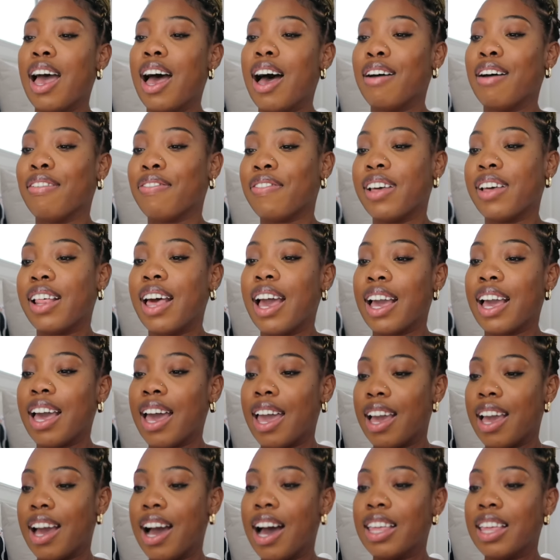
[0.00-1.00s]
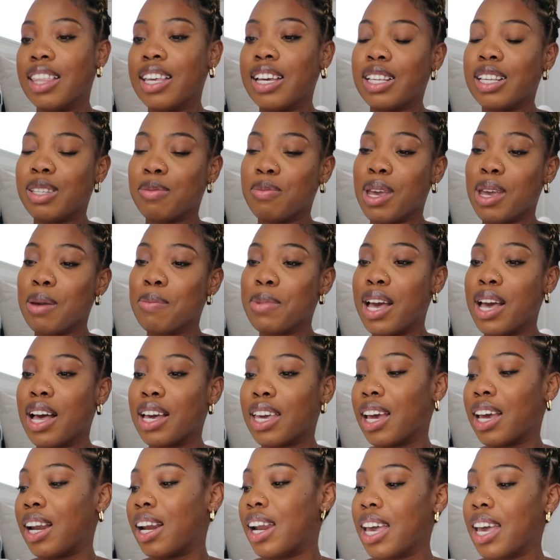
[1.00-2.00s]
i feel like i got this maybe
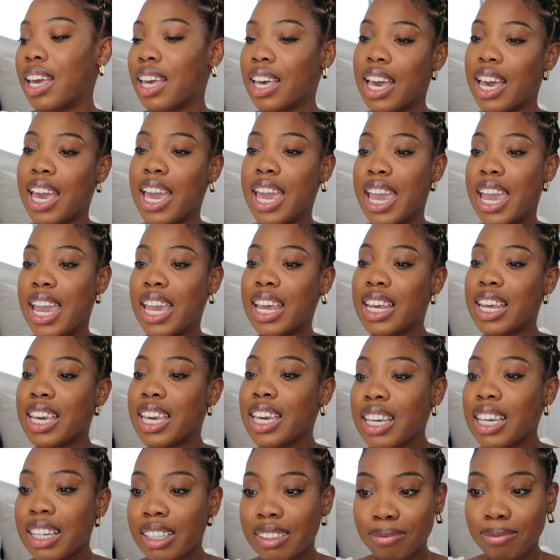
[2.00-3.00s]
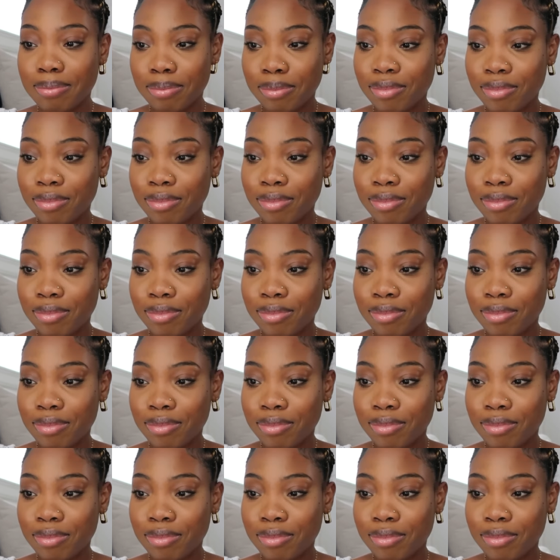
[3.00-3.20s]
i'll get like an 80